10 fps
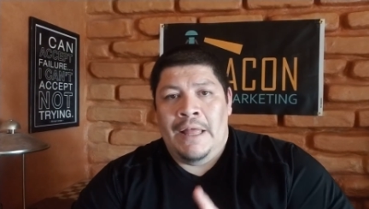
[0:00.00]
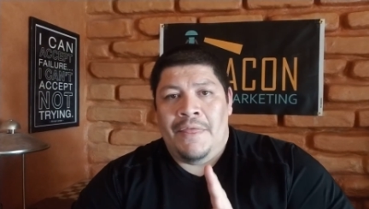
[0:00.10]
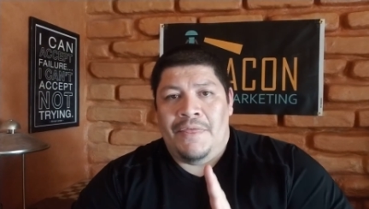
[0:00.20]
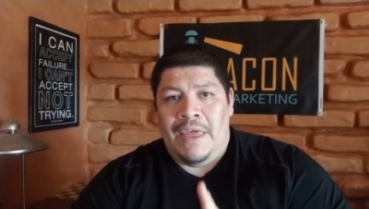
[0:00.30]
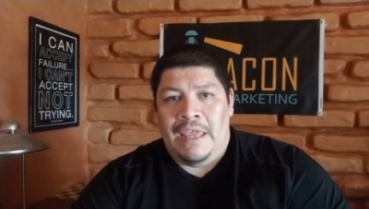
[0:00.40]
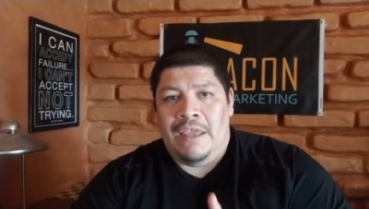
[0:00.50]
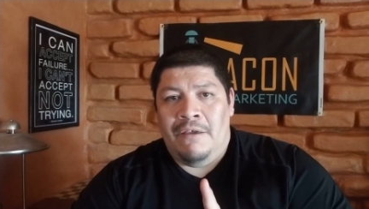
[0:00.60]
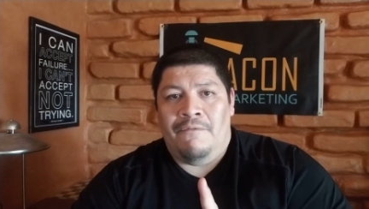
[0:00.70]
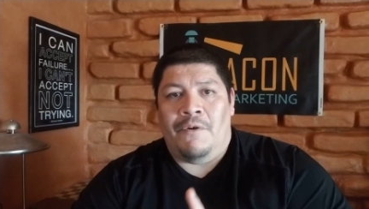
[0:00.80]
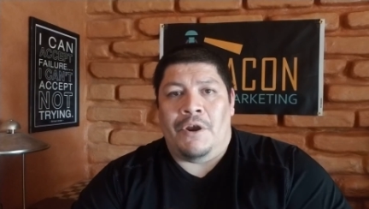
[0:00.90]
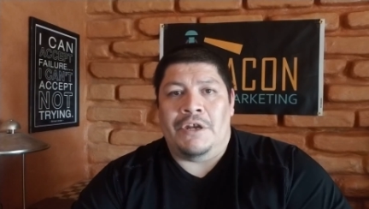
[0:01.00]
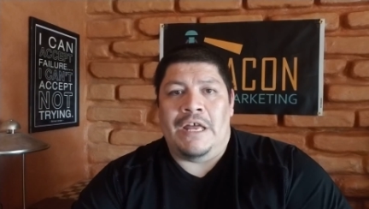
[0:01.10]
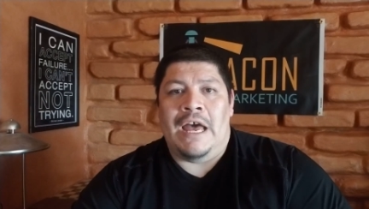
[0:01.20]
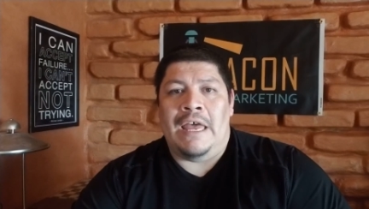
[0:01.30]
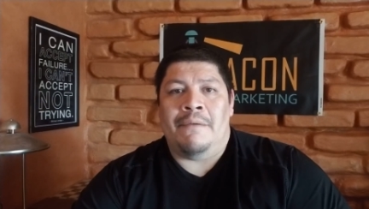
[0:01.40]
Thank you for your
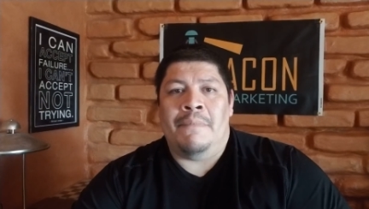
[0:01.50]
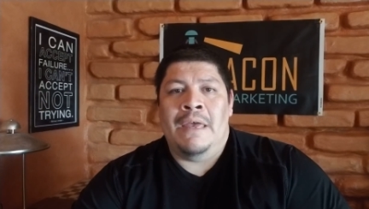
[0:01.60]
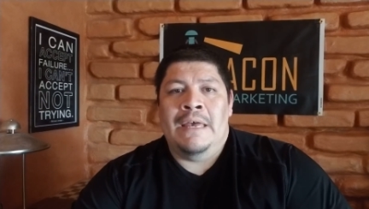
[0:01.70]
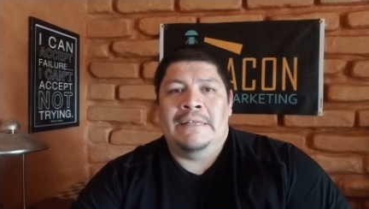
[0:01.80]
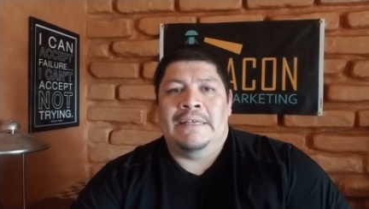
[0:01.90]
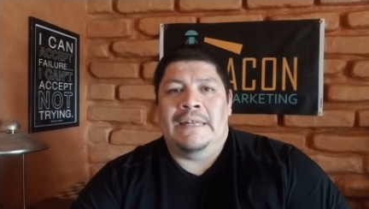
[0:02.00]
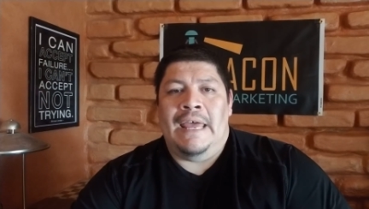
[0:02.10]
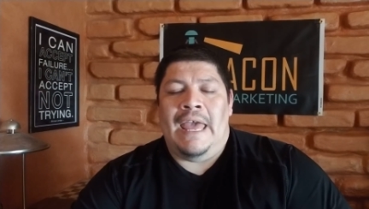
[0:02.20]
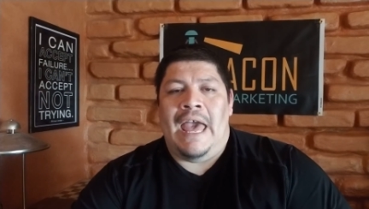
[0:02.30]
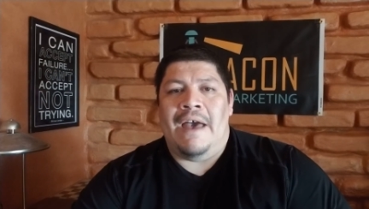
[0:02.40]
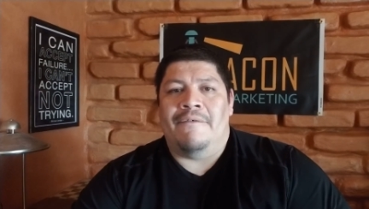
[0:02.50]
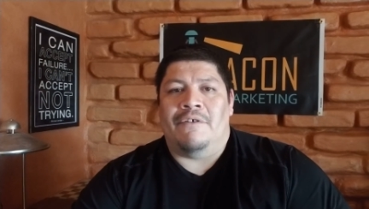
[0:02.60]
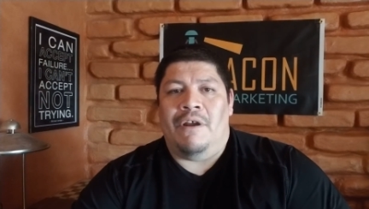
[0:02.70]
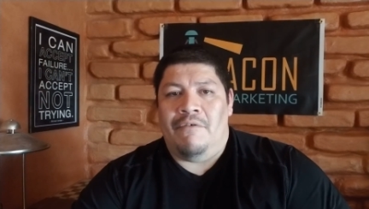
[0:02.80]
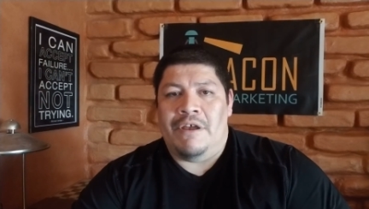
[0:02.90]
time today. Have a
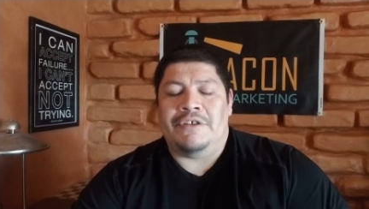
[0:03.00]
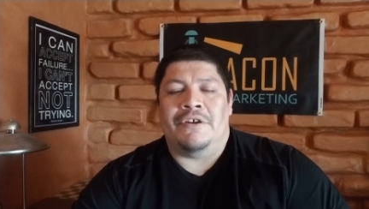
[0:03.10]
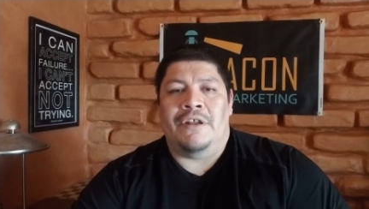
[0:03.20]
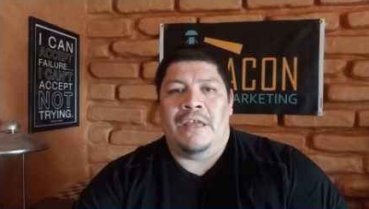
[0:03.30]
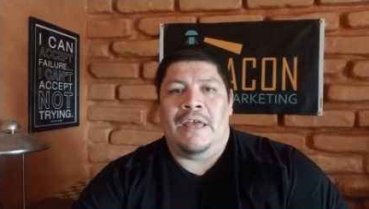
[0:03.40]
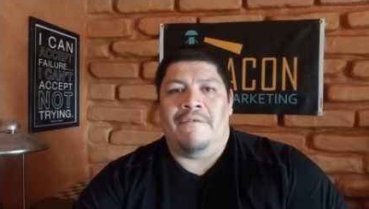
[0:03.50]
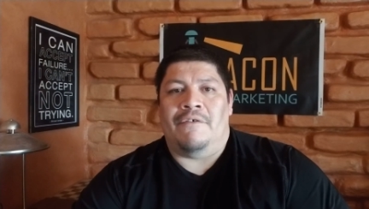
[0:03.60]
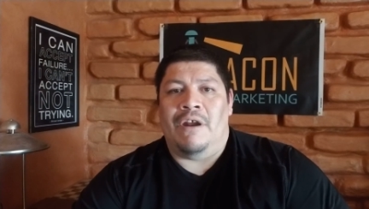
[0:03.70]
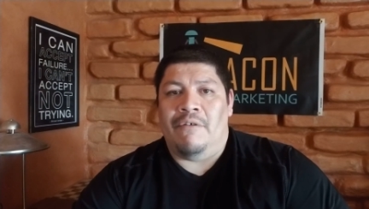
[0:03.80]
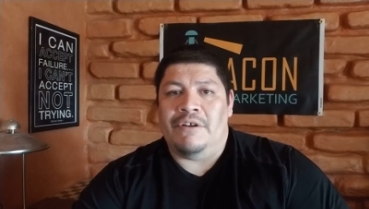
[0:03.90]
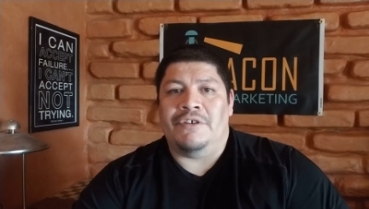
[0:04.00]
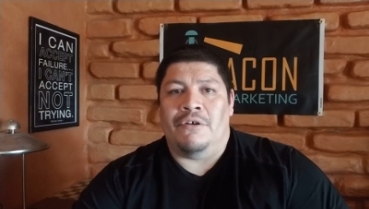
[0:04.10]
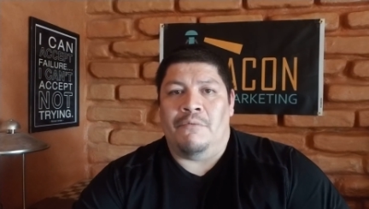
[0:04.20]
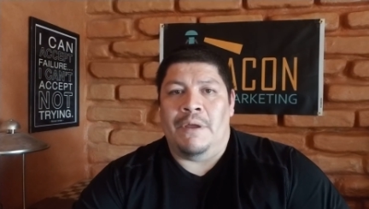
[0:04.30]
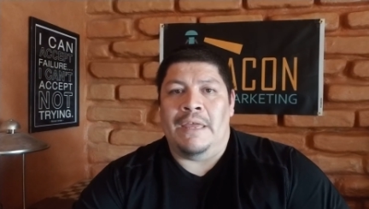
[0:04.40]
great rest of your day. Have a great rest of your
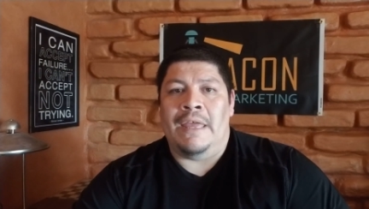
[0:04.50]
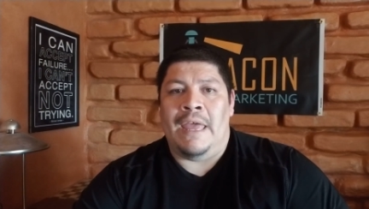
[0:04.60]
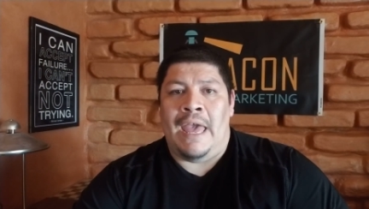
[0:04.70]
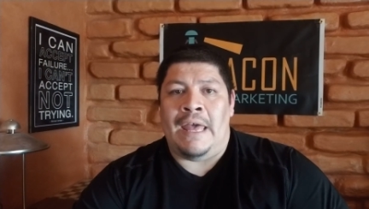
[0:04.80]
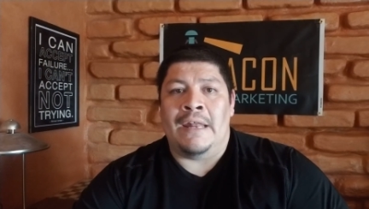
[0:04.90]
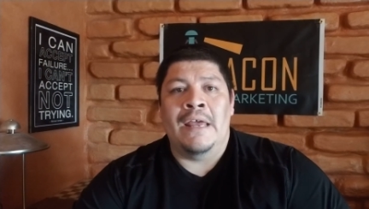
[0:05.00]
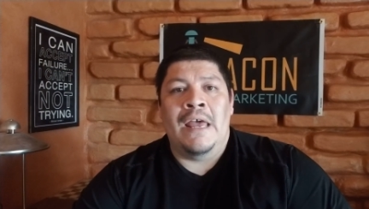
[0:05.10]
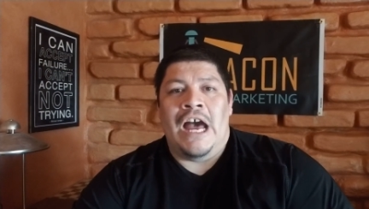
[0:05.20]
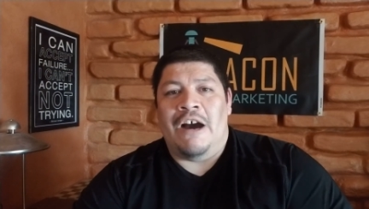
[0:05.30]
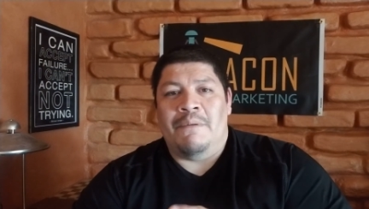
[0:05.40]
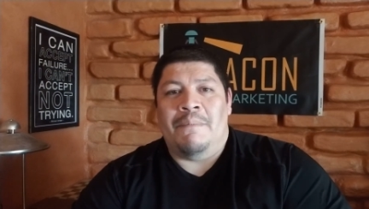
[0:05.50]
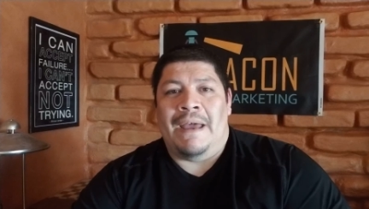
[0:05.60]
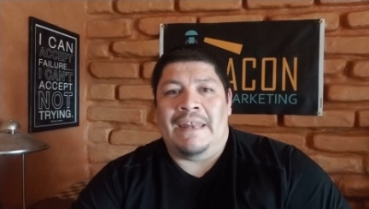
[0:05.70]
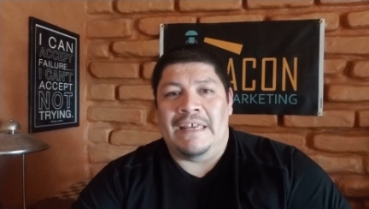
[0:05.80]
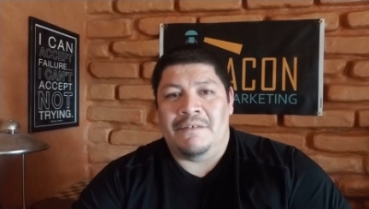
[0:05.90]
week. And I'll be
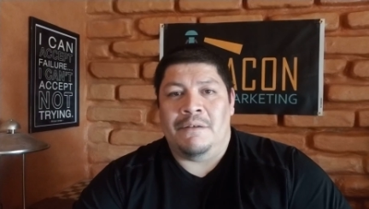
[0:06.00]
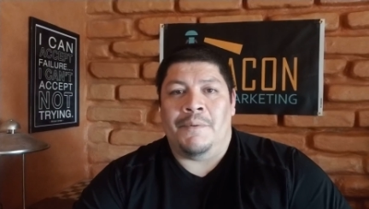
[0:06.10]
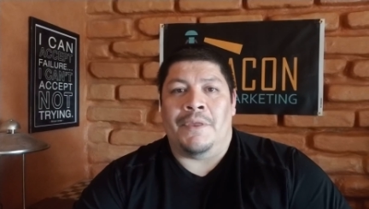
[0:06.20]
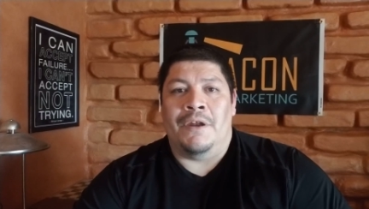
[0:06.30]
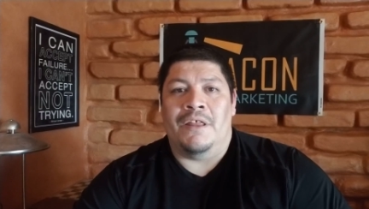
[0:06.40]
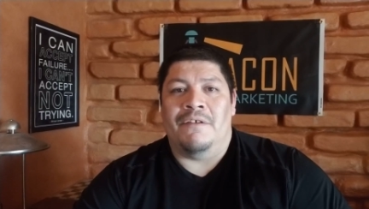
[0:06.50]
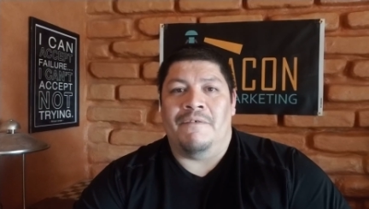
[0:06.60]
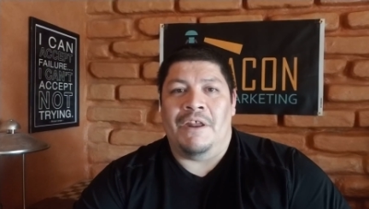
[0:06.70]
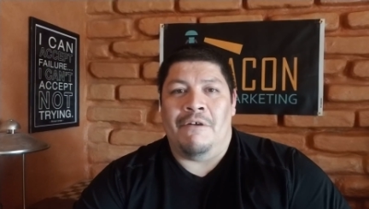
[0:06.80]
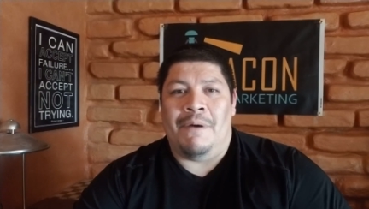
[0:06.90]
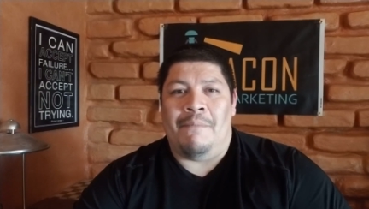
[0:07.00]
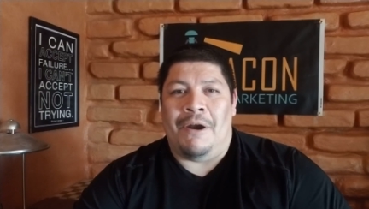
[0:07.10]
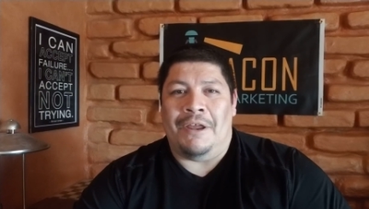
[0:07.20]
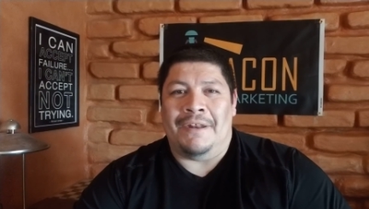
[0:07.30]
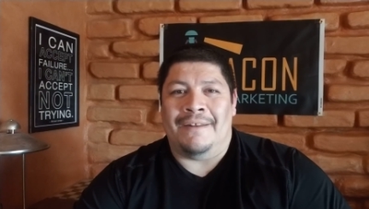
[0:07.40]
back next week with another video about
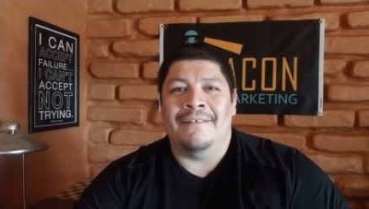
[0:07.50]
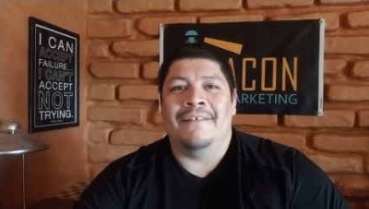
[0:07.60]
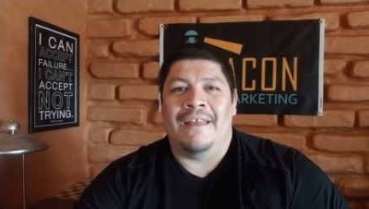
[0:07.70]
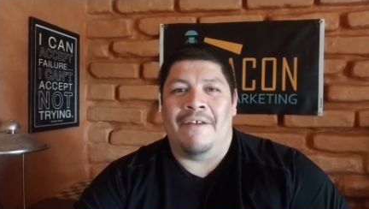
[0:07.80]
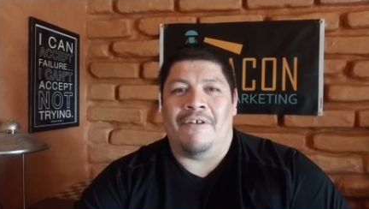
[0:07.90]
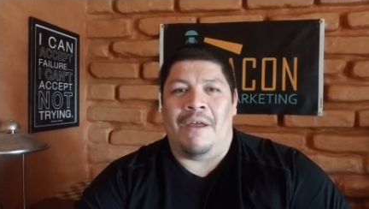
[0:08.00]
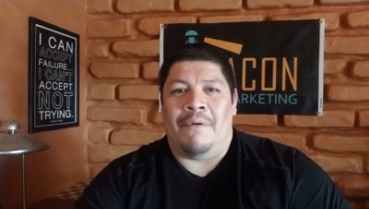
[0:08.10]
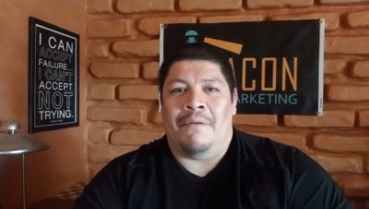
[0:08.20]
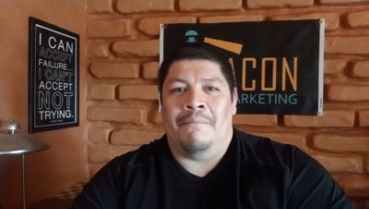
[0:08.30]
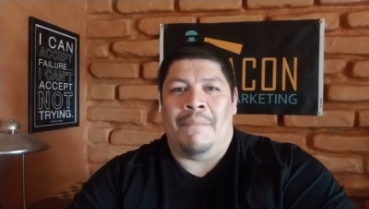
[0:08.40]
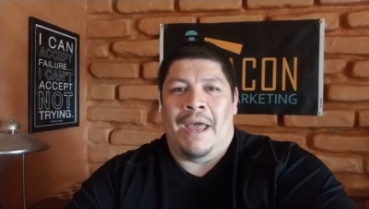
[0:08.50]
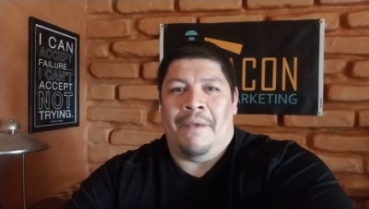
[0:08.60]
marketing. Have a great one. Bye.